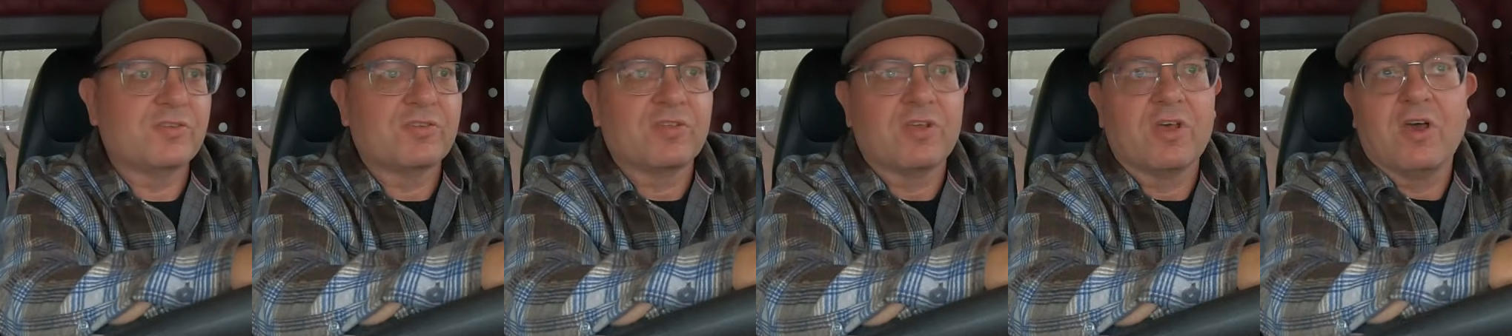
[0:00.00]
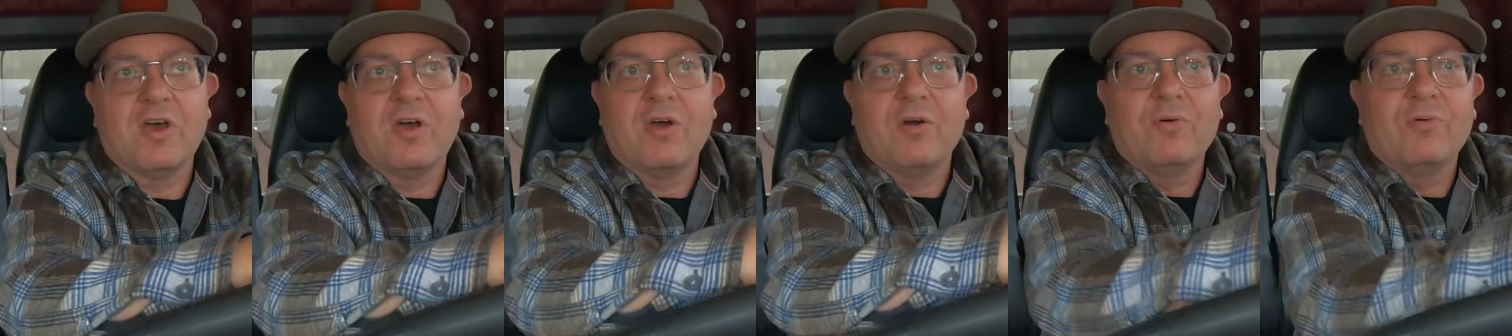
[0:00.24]

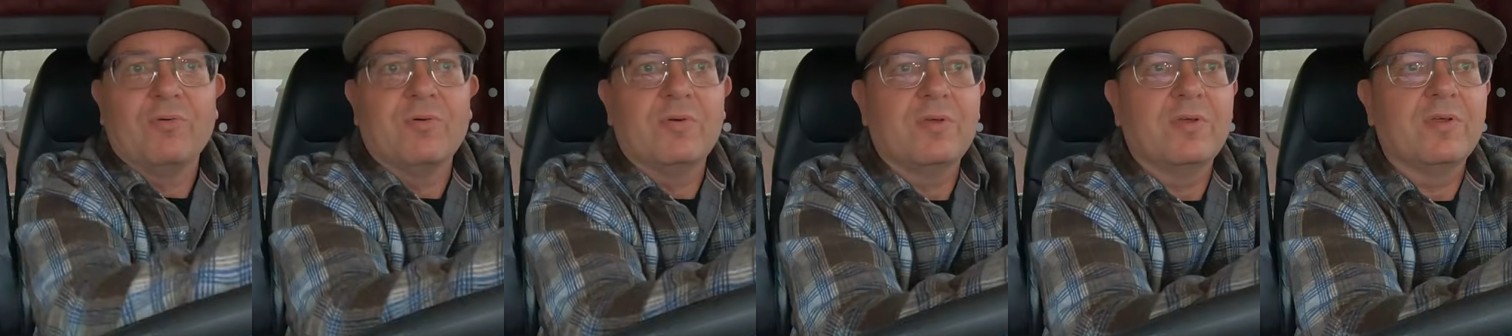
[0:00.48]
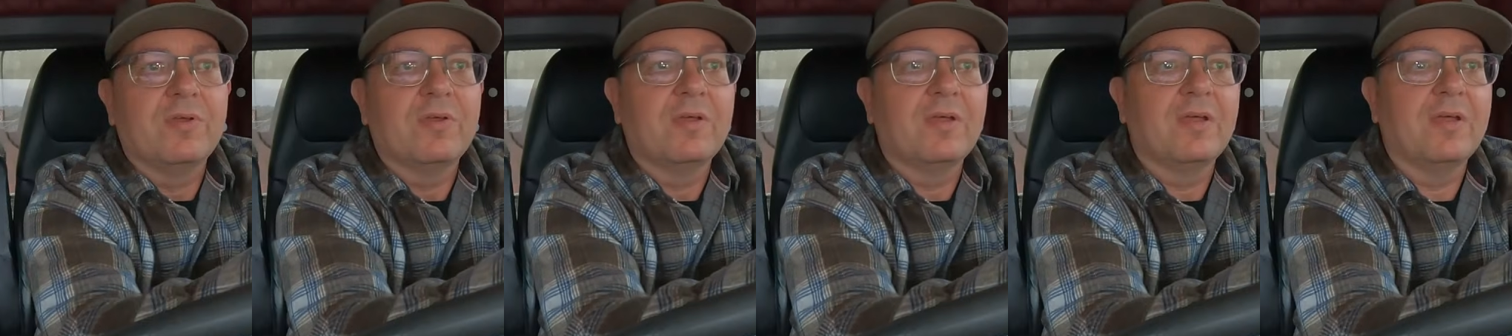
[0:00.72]
so
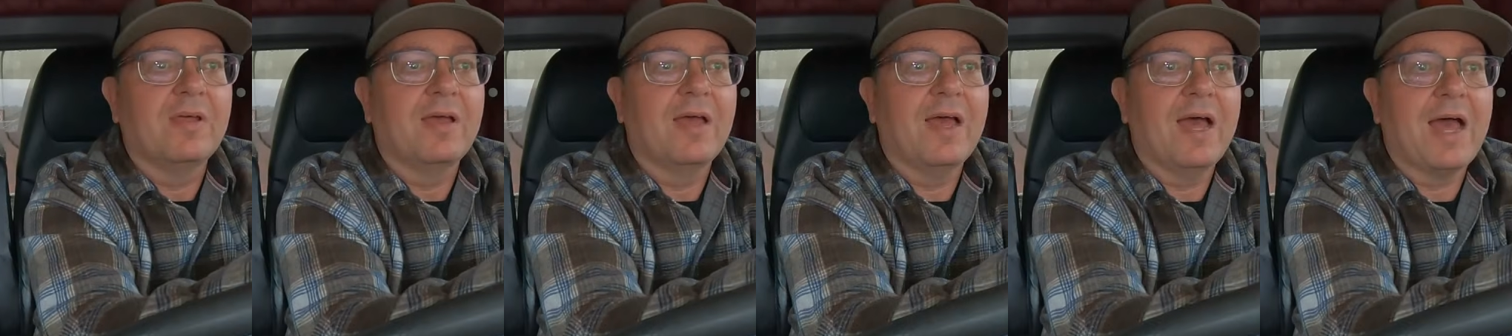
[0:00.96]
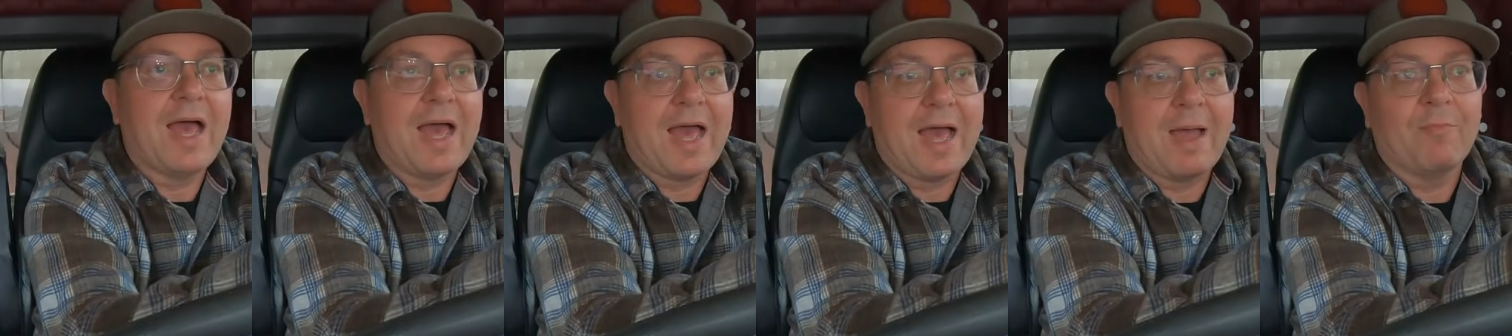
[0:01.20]

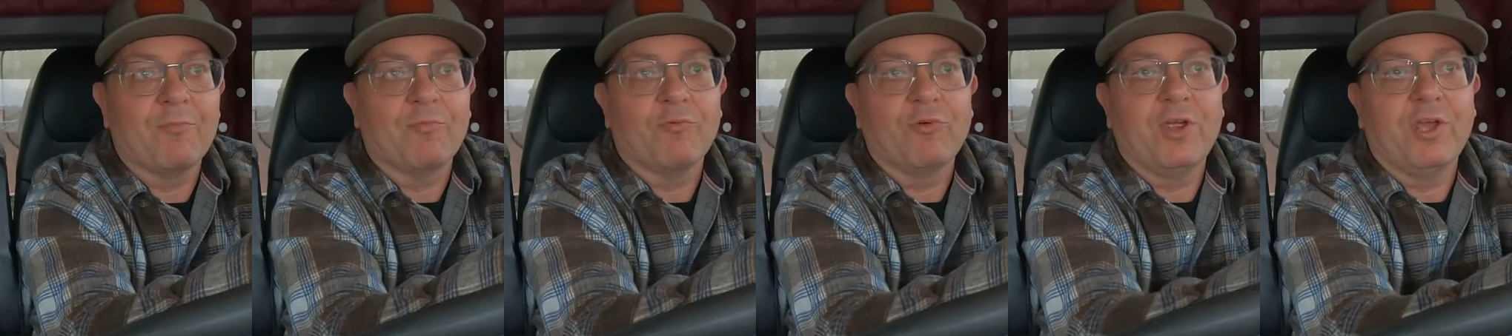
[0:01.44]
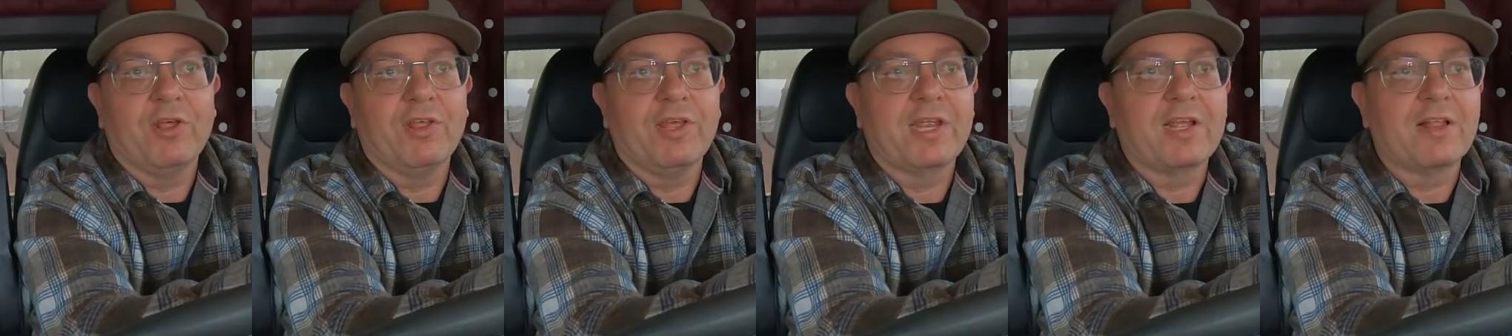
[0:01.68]
I'm
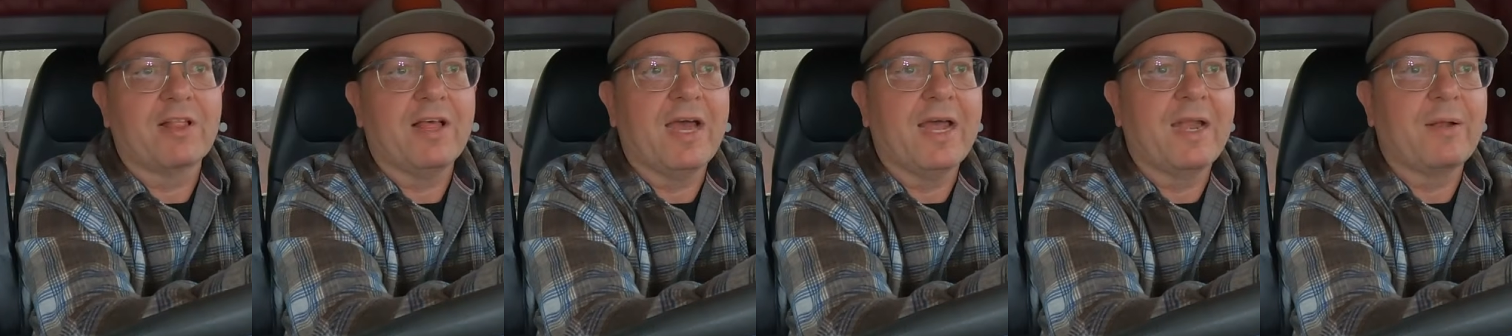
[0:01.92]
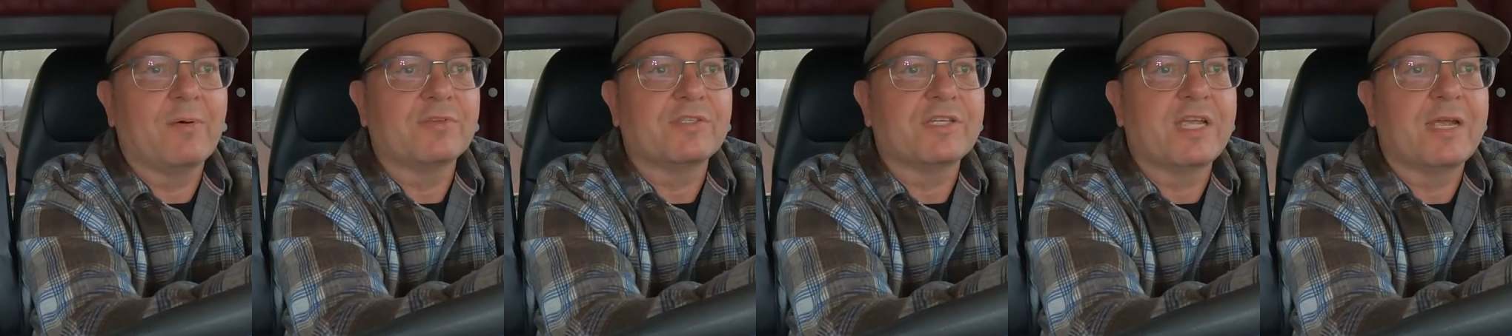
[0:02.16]
really
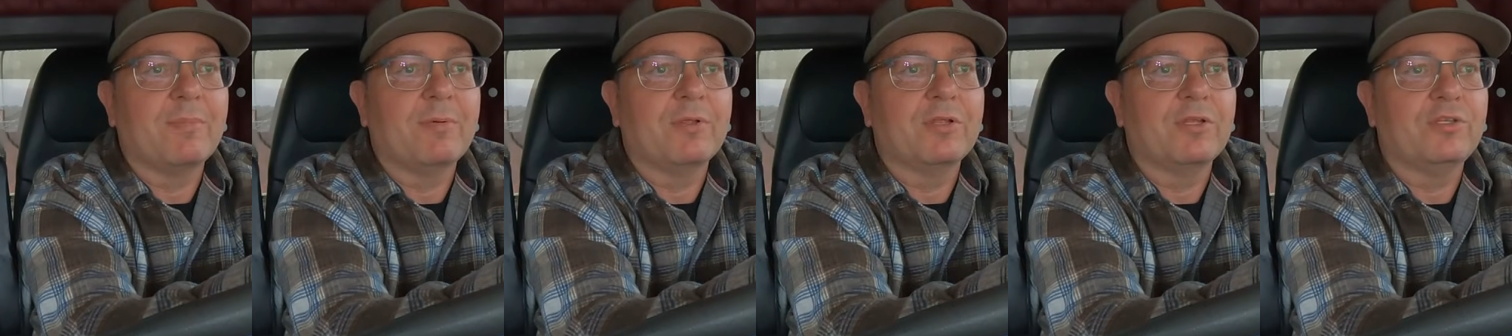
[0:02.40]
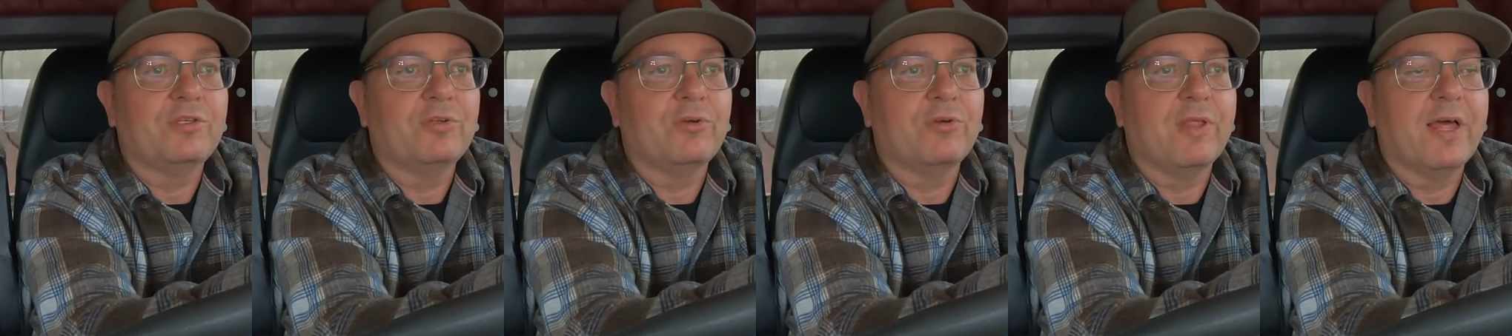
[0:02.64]
glad I was able
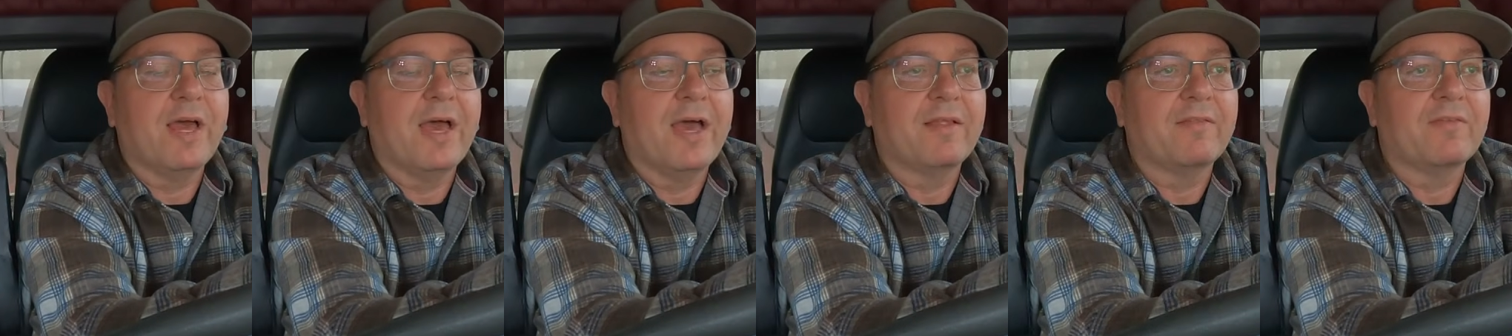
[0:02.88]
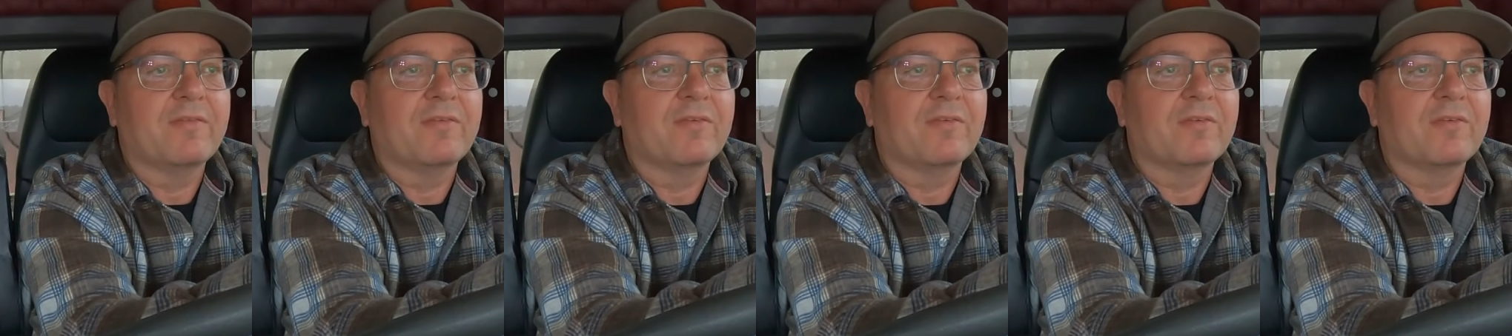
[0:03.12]
to do that.